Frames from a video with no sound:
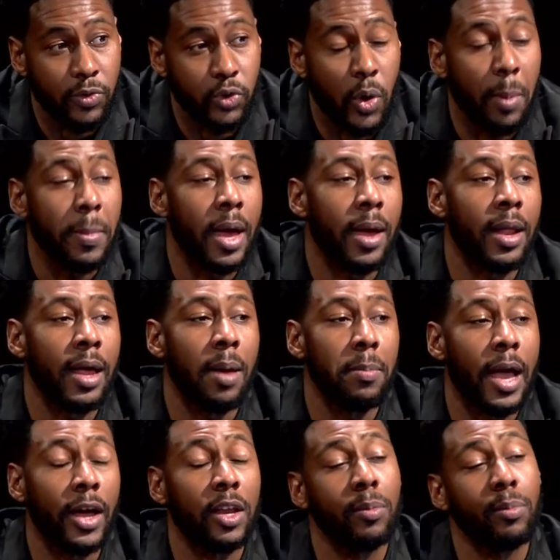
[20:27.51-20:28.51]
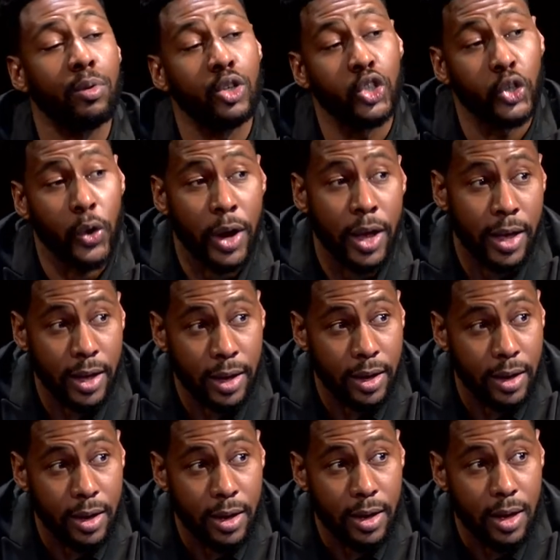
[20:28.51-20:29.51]
So I'm not, I'm not going to portray
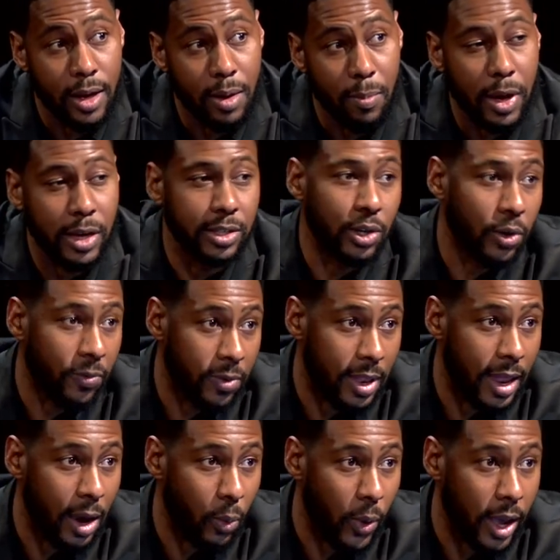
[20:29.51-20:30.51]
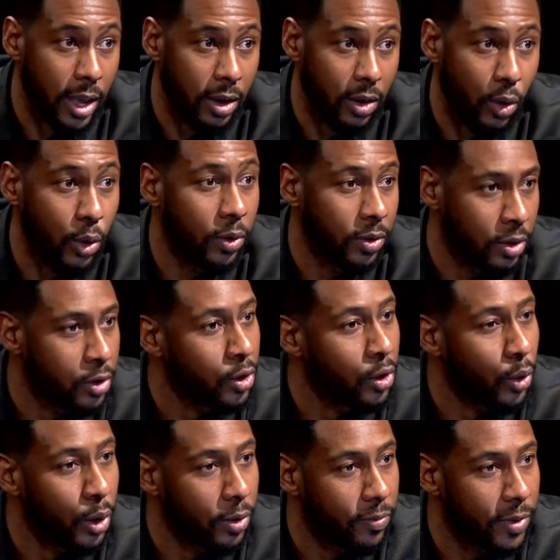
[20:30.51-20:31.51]
myself in that way on right. you know
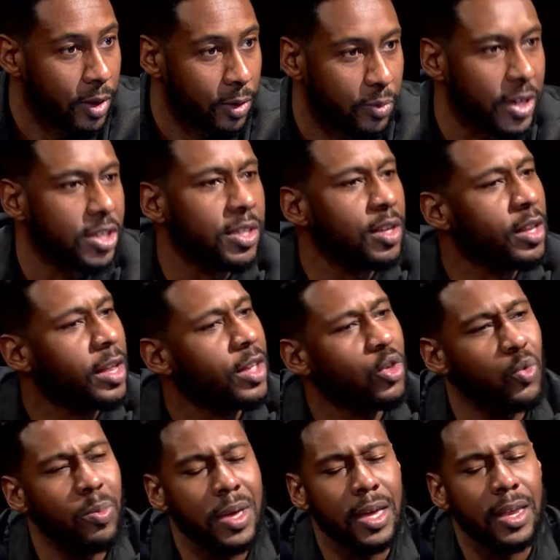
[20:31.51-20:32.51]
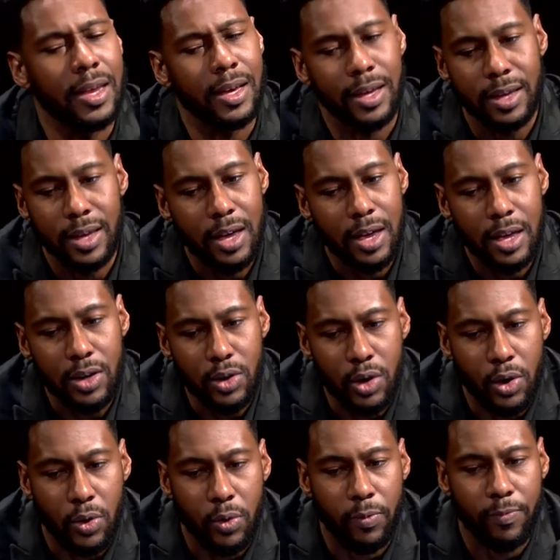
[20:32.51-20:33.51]
on film, especially like you being a you
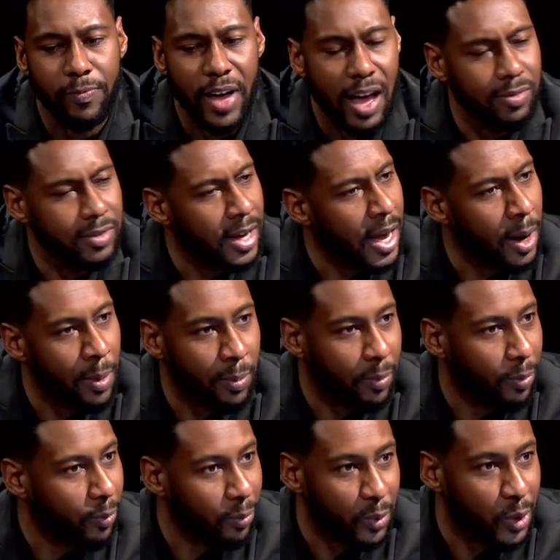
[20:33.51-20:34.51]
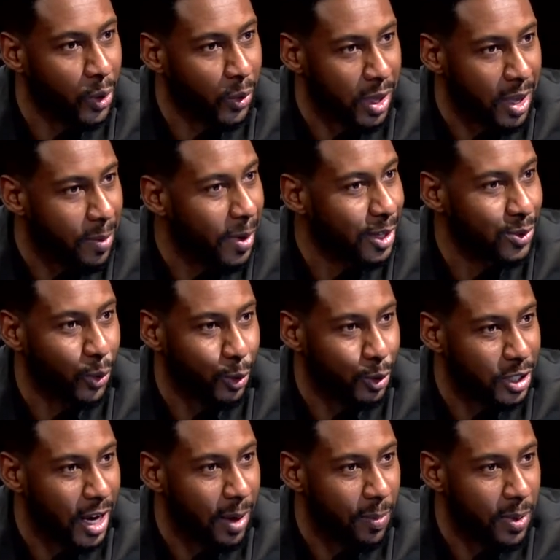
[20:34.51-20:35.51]
know five time you know kickboxing world
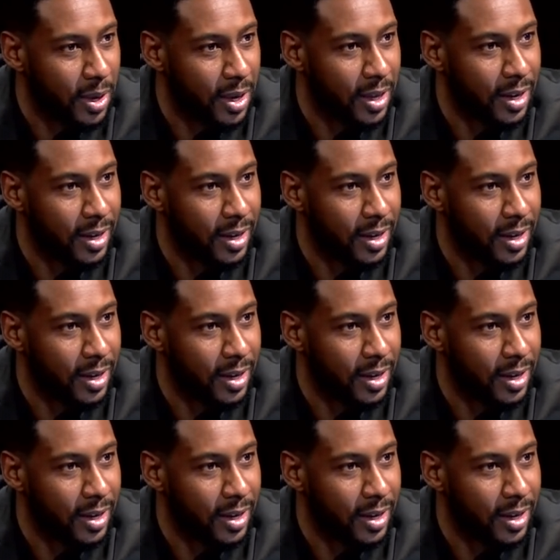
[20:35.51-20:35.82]
champion.